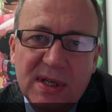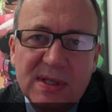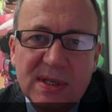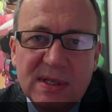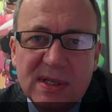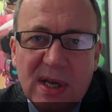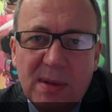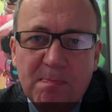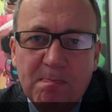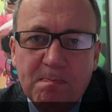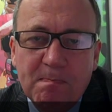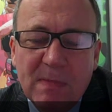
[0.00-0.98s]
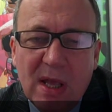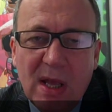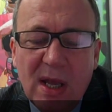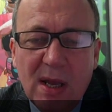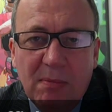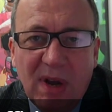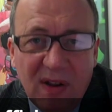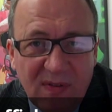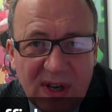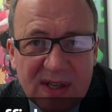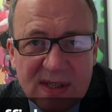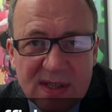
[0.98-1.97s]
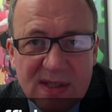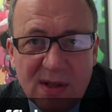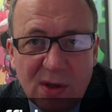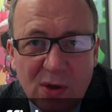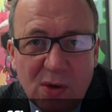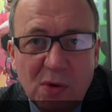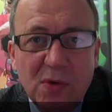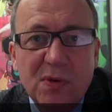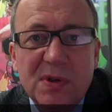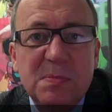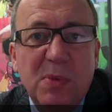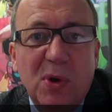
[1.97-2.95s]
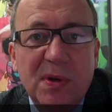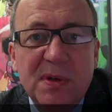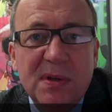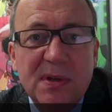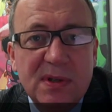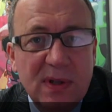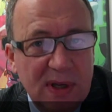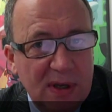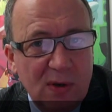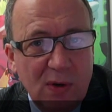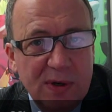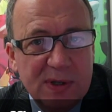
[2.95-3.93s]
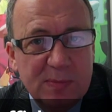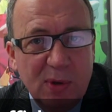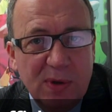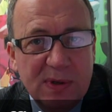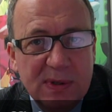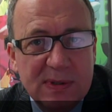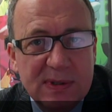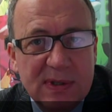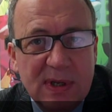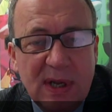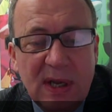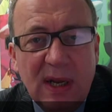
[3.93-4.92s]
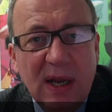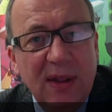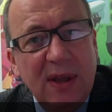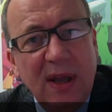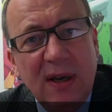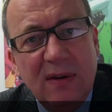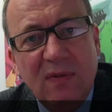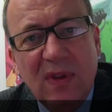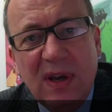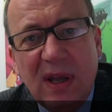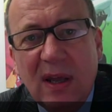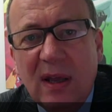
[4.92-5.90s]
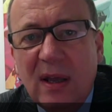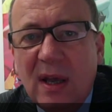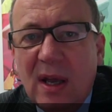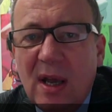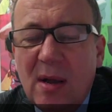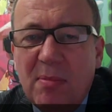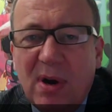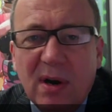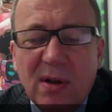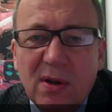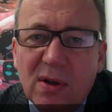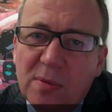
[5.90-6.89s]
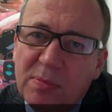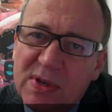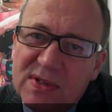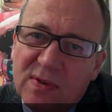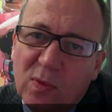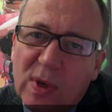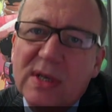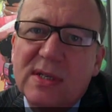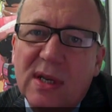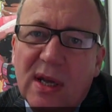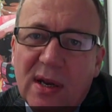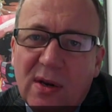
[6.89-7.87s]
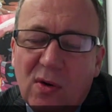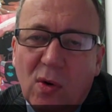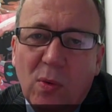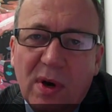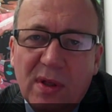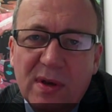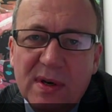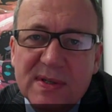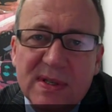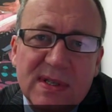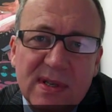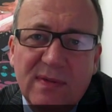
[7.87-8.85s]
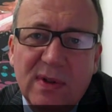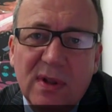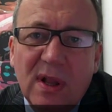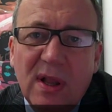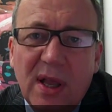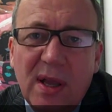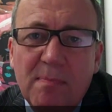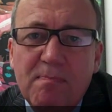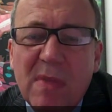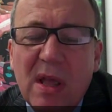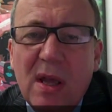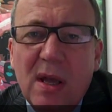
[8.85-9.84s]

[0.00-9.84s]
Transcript: date and time. My advice is that you don't respond to that correspondence. At the end of the day, parking on a piece of wasteland or where there is a civil claim